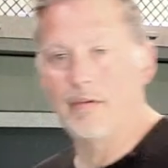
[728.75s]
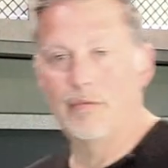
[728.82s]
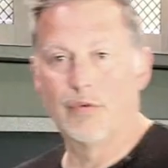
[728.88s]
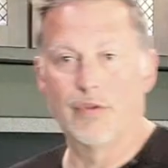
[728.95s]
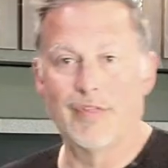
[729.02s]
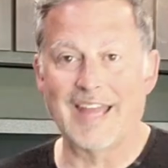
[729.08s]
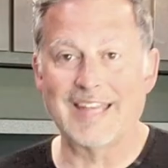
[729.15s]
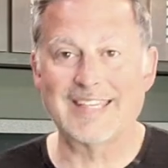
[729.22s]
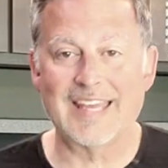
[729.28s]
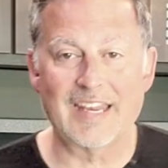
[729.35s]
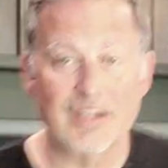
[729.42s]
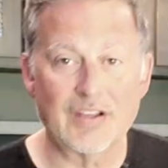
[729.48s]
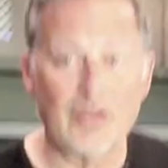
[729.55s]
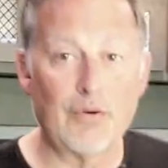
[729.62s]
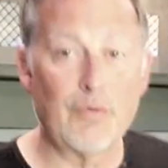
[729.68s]
we're that
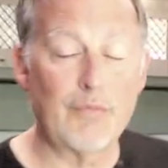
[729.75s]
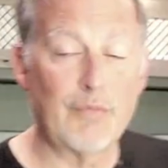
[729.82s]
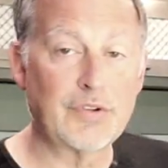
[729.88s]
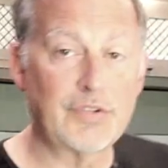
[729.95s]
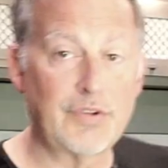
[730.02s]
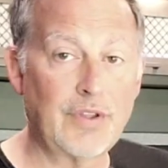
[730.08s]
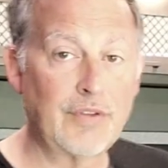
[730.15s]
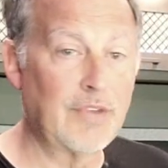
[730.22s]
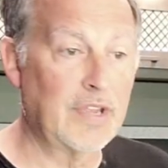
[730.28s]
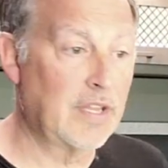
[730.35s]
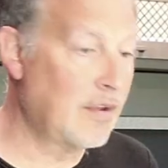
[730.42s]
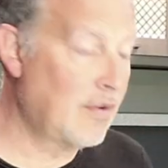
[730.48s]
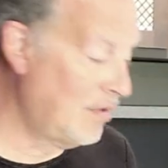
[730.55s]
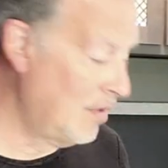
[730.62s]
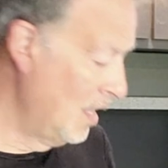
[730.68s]
technical when we're shooting
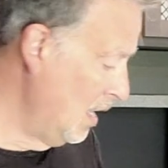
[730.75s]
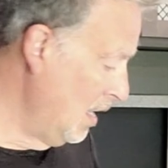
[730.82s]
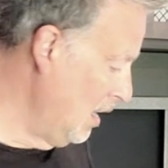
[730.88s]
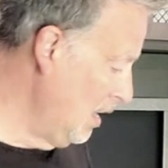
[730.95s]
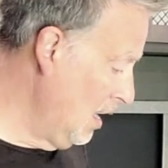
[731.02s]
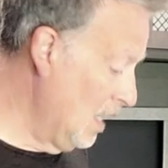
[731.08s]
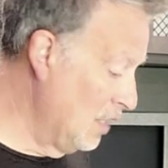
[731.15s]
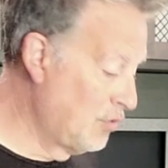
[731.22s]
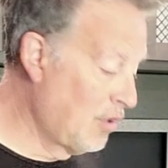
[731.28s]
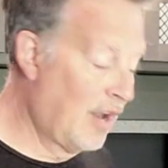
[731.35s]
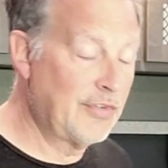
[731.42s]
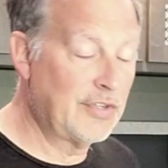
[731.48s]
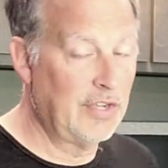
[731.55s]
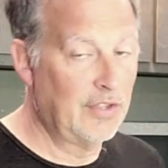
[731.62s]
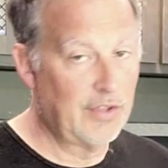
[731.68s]
video. It
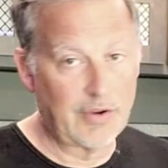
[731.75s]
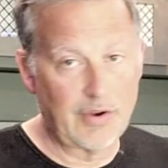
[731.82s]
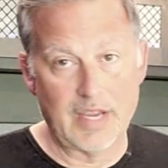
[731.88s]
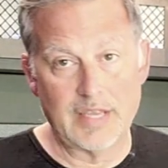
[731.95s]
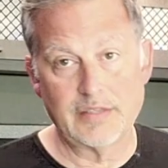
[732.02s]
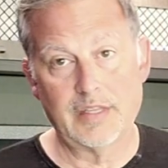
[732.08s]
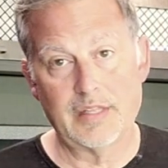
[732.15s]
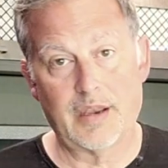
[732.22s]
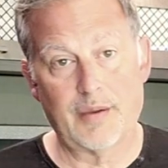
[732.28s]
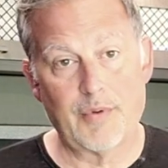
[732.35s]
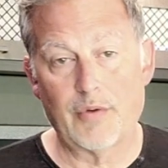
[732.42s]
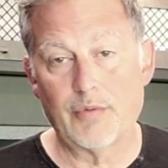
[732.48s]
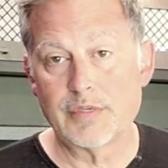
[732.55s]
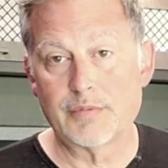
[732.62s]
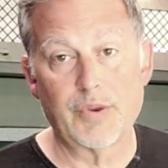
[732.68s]
drives Sheila crazy that I'm
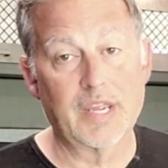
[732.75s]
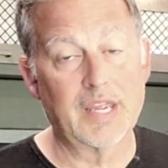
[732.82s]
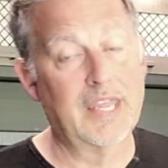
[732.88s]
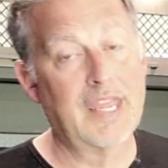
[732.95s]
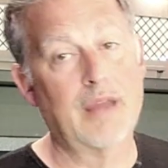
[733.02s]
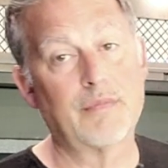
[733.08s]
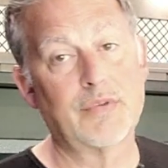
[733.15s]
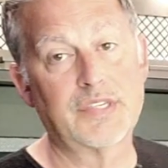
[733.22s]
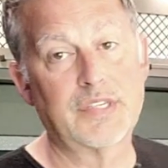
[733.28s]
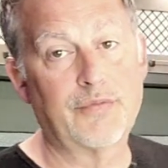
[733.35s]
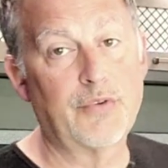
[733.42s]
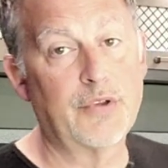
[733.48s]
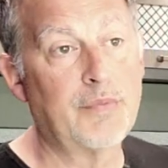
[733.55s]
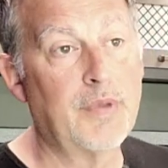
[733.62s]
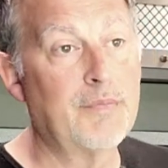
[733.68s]
always bringing camera stuff
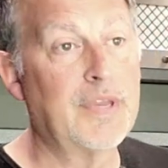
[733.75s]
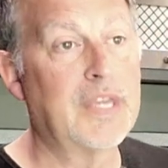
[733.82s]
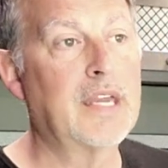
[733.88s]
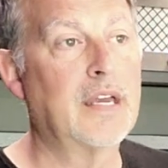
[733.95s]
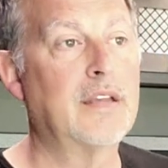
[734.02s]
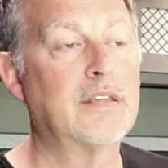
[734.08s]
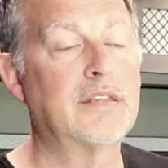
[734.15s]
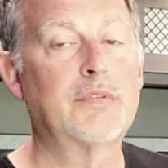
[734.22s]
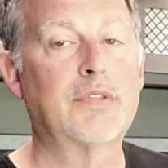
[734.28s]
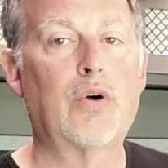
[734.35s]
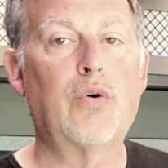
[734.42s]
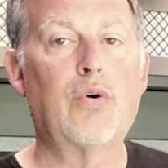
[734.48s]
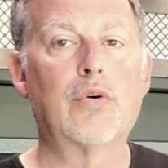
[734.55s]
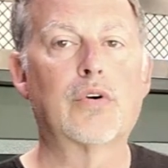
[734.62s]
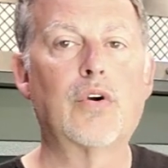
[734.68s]
with me because the
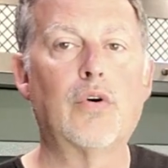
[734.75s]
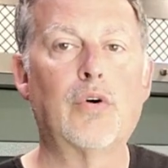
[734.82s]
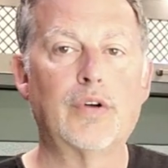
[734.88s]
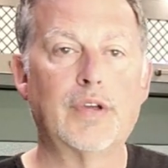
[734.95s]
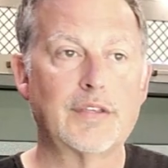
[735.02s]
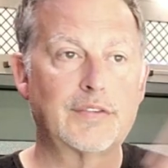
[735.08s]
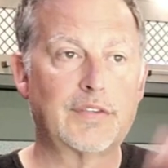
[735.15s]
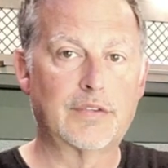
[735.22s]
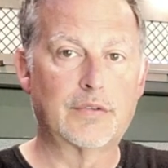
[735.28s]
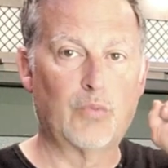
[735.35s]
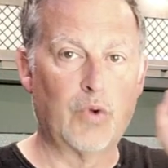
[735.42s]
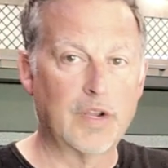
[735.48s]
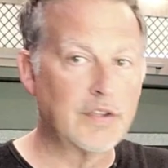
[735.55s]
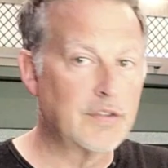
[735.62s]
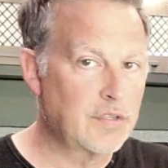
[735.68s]
whole goal is
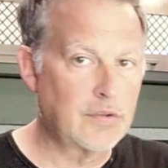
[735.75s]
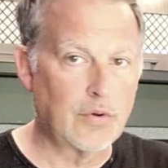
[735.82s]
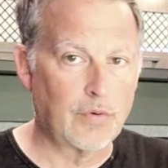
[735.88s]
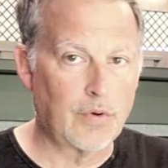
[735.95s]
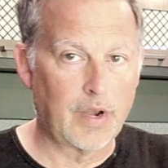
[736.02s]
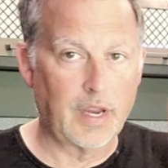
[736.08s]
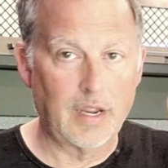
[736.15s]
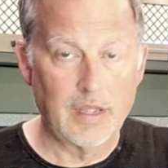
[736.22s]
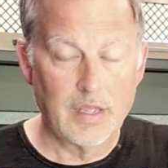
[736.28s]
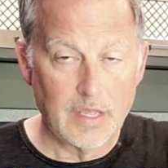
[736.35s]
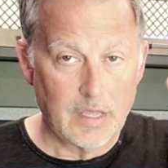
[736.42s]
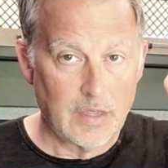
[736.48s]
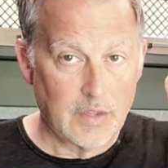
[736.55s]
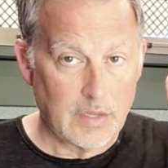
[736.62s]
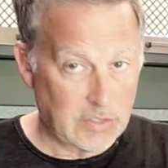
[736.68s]
one story,
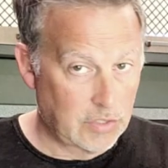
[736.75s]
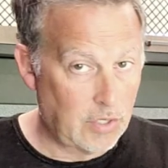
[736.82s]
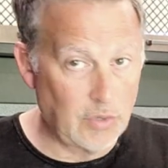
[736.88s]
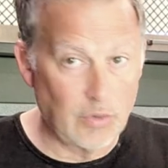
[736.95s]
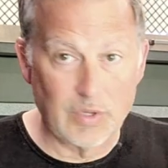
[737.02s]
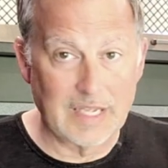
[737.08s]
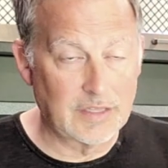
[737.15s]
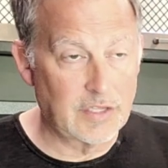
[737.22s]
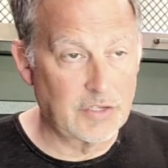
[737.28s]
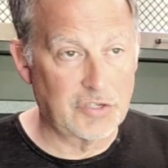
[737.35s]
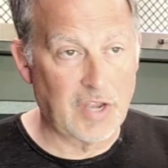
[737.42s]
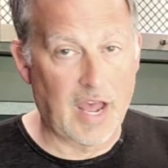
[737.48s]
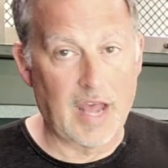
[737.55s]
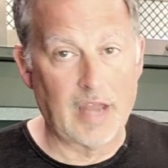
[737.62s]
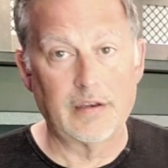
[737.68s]
two, get the
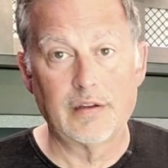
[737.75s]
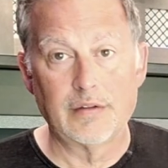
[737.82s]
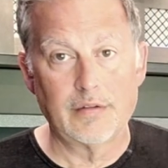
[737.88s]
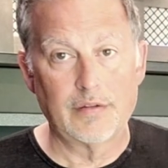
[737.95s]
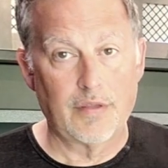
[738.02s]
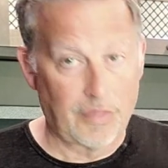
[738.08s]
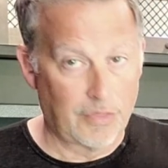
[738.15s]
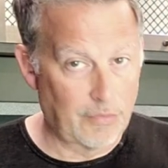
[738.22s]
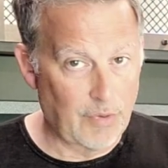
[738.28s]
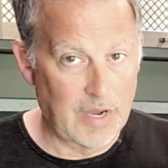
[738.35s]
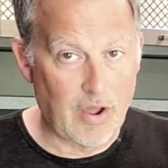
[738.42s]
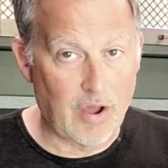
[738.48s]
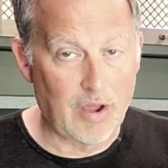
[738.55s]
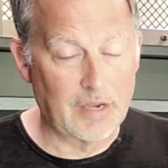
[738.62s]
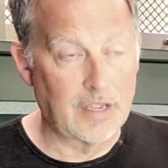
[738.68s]
shot,
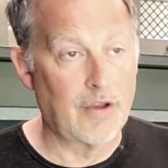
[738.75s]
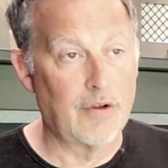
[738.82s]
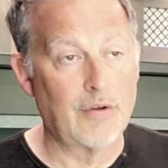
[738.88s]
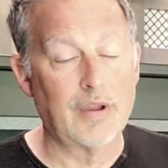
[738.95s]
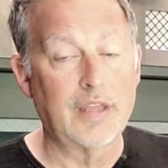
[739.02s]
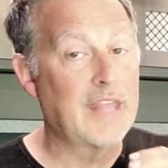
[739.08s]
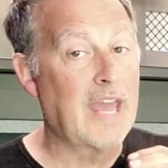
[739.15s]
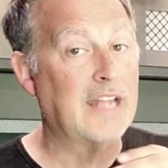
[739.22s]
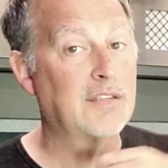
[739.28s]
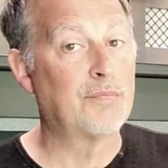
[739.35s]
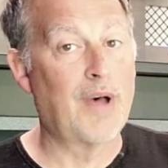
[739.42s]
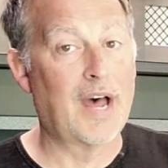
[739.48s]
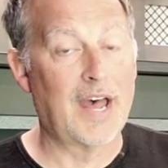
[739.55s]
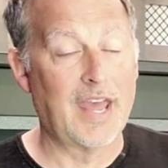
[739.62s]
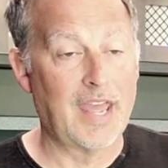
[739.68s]
three, audio, and that's
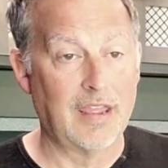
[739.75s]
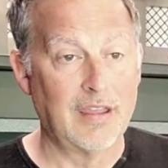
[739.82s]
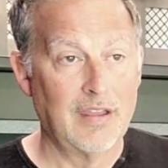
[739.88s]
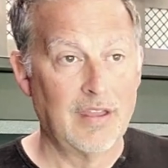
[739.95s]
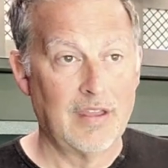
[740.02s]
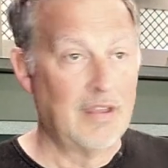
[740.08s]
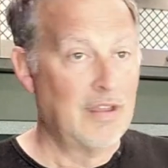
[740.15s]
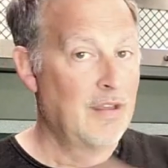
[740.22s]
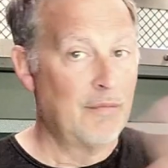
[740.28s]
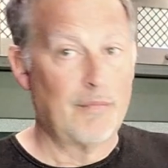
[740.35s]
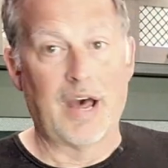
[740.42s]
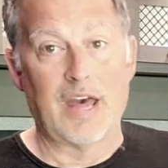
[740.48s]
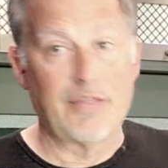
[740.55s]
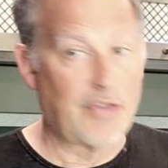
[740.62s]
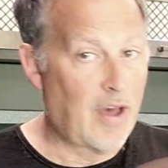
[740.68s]
my
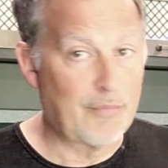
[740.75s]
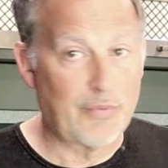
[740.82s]
thought